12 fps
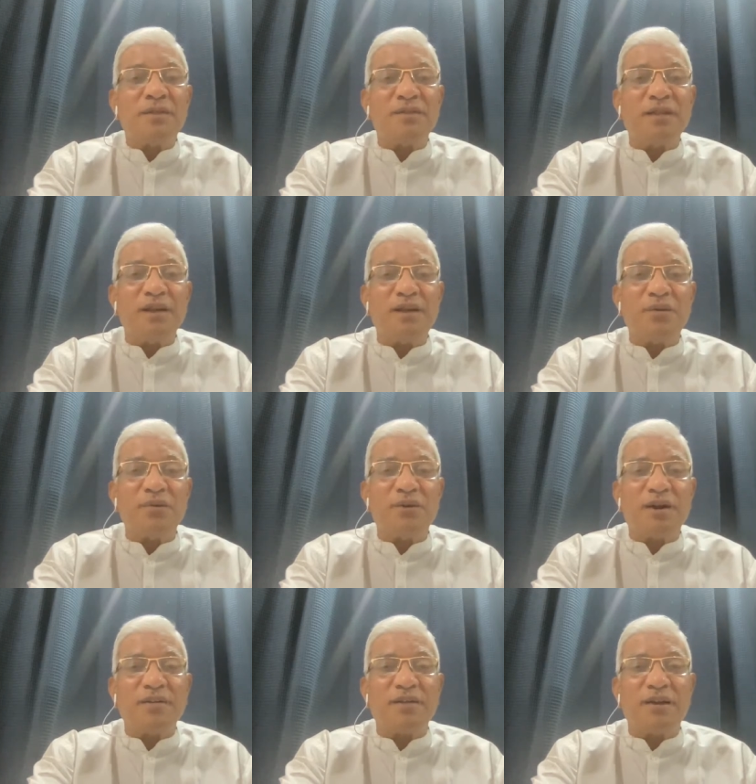Then he
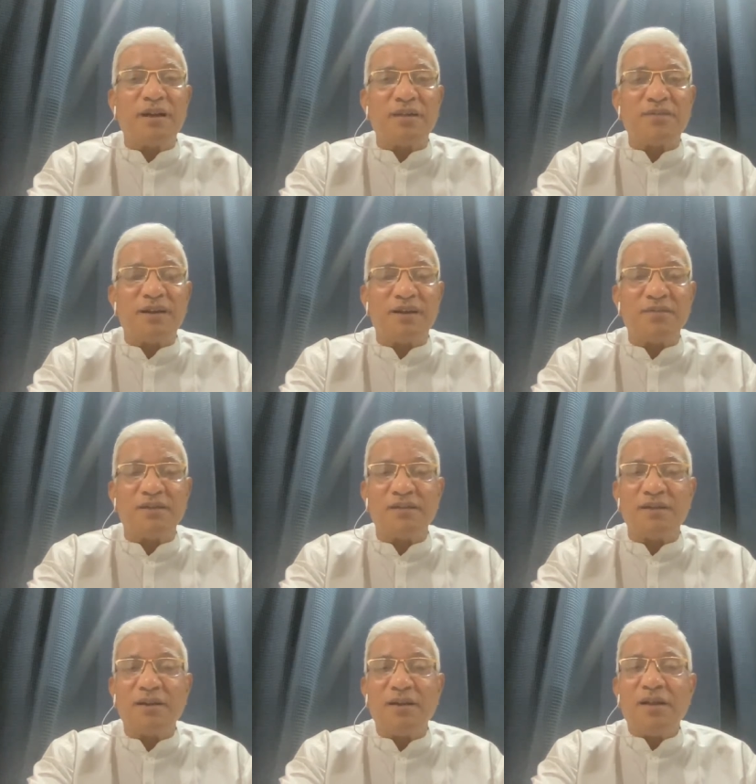looked at the asanas
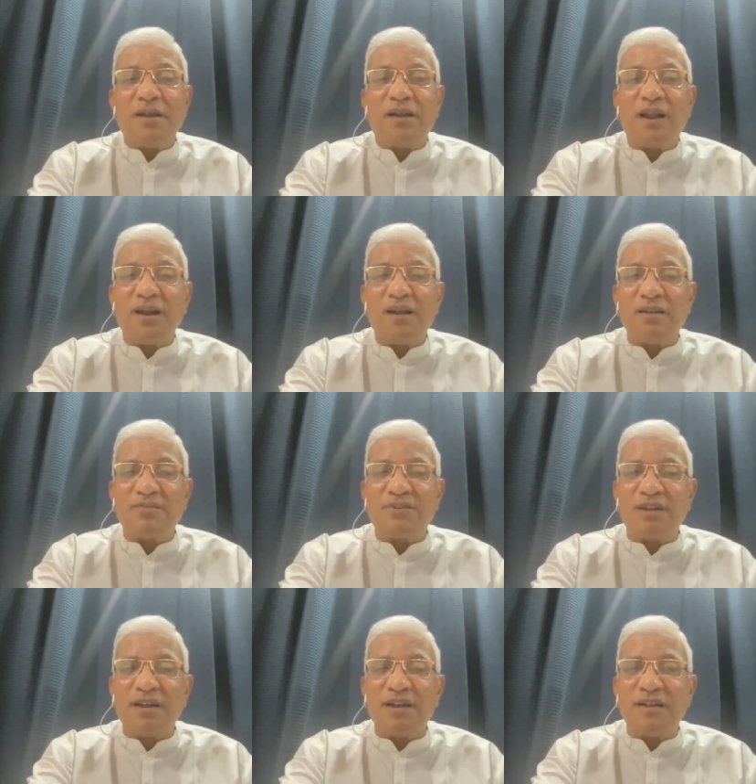there,
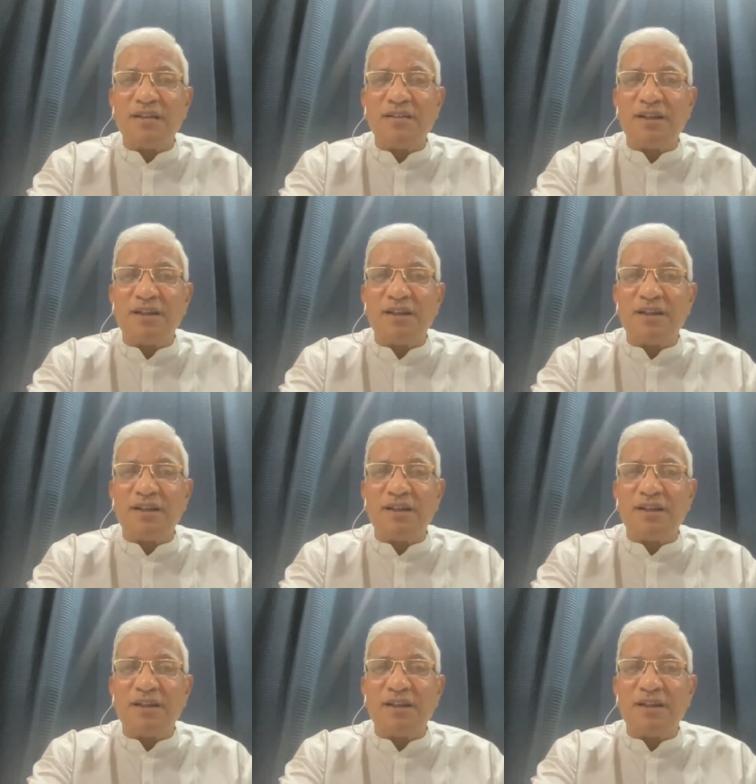clandestine,